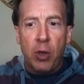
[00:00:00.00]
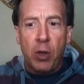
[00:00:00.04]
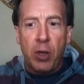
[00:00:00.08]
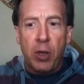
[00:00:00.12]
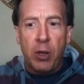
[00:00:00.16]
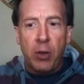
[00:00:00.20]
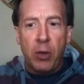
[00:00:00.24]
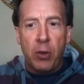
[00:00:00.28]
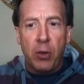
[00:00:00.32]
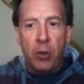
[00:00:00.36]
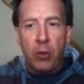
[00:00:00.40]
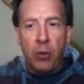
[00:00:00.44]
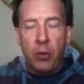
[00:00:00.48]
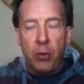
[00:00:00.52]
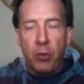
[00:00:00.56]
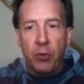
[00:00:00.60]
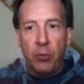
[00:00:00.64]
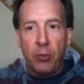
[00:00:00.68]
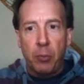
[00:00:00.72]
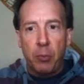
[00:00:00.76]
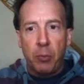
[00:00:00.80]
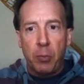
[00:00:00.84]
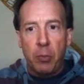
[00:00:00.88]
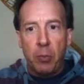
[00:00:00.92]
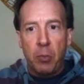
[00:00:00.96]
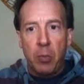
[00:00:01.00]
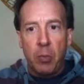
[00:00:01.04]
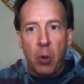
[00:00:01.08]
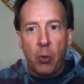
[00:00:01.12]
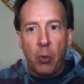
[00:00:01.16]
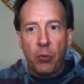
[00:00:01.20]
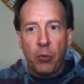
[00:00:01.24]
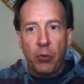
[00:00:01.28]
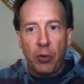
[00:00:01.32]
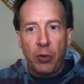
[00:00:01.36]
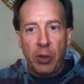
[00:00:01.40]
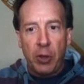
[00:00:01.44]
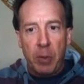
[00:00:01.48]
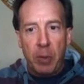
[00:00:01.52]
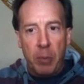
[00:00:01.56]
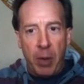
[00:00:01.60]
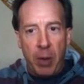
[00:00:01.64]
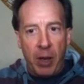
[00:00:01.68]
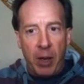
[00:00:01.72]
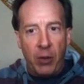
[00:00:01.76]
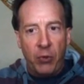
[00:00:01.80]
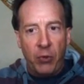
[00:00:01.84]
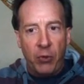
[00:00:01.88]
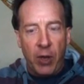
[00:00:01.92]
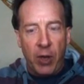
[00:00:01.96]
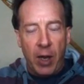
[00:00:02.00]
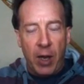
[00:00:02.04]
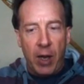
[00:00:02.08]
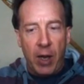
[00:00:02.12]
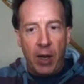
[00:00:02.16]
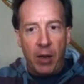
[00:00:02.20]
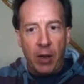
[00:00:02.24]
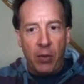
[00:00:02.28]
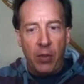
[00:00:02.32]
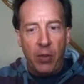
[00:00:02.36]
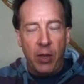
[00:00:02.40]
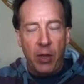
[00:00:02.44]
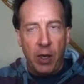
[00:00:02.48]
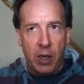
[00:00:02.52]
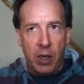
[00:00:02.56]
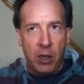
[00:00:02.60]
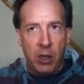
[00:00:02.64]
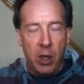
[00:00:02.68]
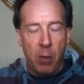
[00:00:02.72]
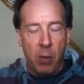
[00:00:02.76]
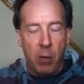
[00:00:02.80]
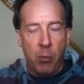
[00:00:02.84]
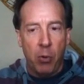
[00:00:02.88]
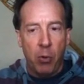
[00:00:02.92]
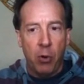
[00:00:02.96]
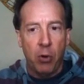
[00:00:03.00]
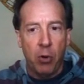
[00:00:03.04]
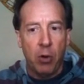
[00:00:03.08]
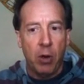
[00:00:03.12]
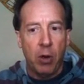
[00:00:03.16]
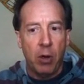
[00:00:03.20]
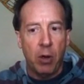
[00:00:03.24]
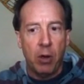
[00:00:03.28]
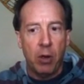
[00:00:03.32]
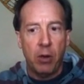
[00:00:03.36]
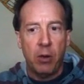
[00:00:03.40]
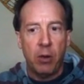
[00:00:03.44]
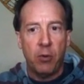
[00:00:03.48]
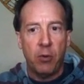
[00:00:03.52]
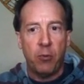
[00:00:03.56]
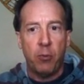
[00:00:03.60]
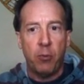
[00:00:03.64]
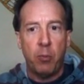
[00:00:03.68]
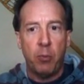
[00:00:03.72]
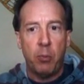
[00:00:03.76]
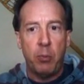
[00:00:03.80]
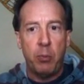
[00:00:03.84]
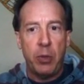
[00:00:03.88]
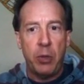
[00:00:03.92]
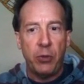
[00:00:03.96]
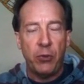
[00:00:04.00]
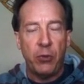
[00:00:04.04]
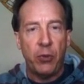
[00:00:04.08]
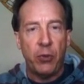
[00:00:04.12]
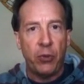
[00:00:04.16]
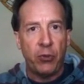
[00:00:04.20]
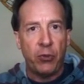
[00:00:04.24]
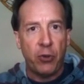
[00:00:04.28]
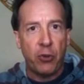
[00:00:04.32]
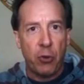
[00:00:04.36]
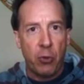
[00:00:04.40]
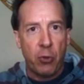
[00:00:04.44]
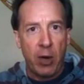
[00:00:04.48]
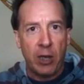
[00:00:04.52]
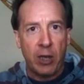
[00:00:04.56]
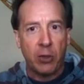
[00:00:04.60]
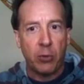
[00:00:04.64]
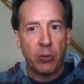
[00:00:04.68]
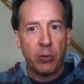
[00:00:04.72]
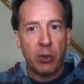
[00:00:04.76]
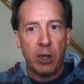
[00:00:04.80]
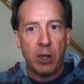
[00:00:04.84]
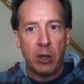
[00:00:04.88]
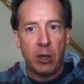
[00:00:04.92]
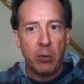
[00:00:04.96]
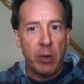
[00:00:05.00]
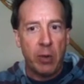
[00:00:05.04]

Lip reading: is mostly based on the number of business directory